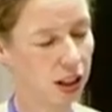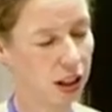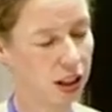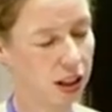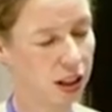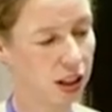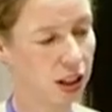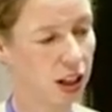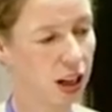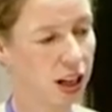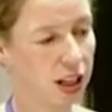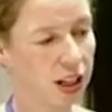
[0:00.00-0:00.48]

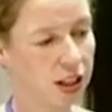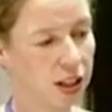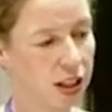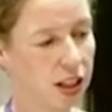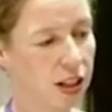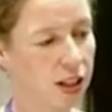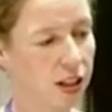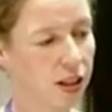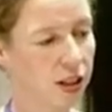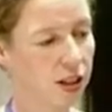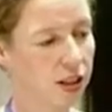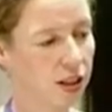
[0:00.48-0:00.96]
an
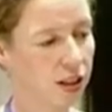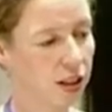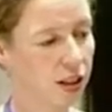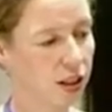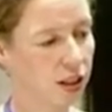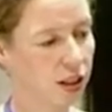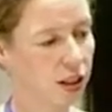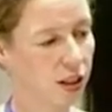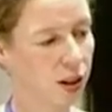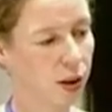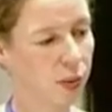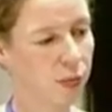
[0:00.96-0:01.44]
idea,
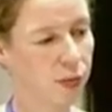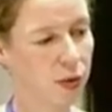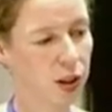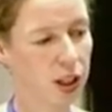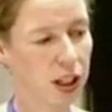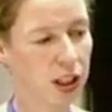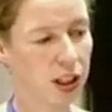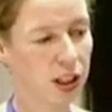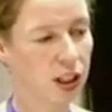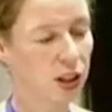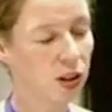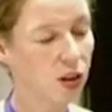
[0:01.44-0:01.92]

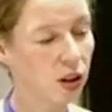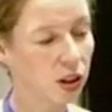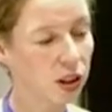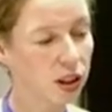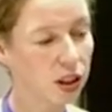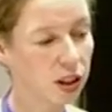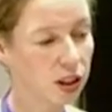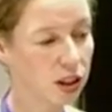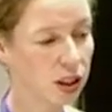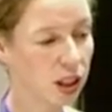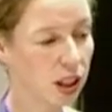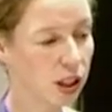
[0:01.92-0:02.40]
it's not
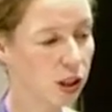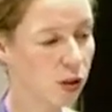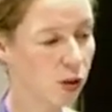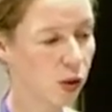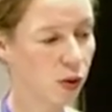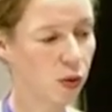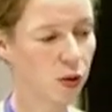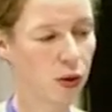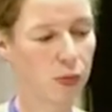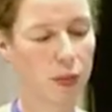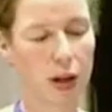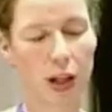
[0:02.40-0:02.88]
the sensory
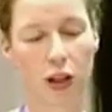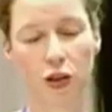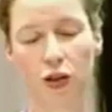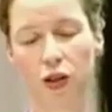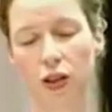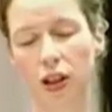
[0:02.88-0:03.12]
information